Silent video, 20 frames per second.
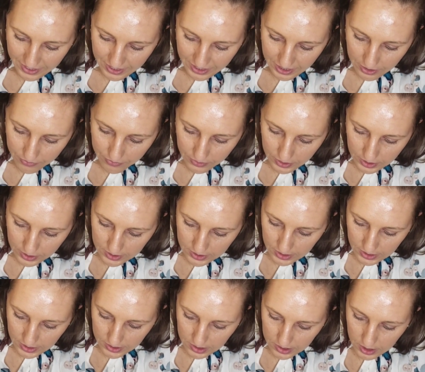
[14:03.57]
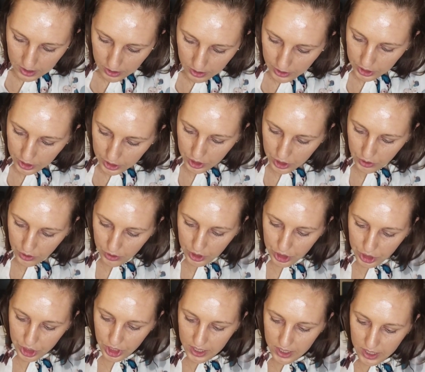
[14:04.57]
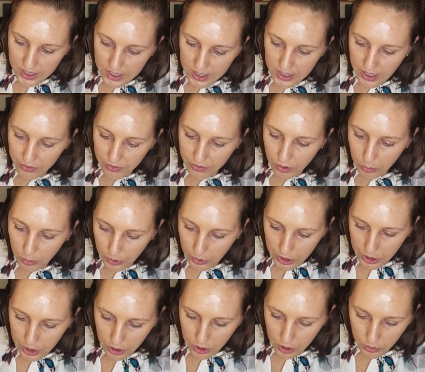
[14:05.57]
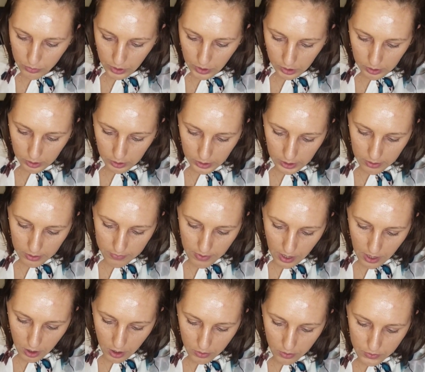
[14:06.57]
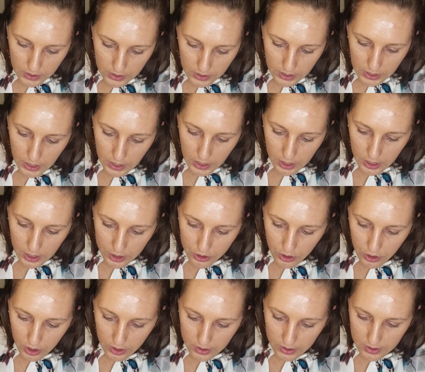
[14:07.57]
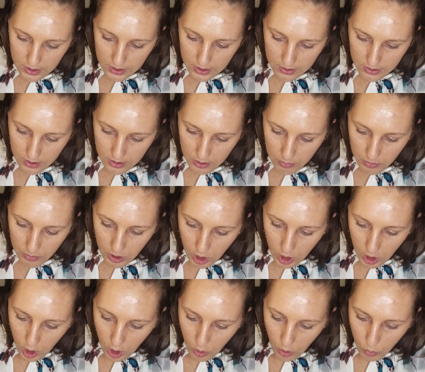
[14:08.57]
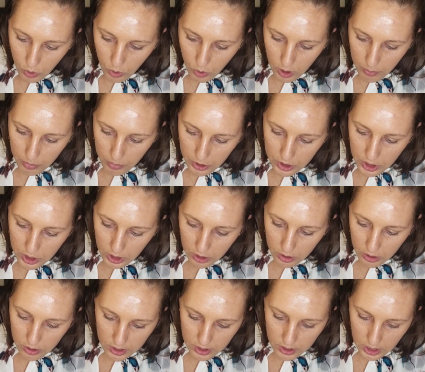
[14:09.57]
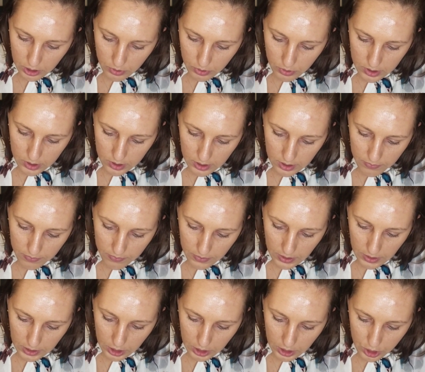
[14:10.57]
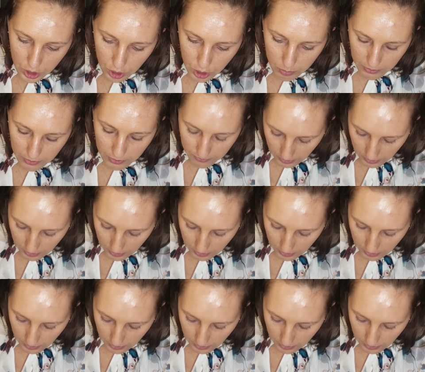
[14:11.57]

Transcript: If it is necessary to adjust several pressure regulating valves in a hydraulic system, what particular sequence, if any, should be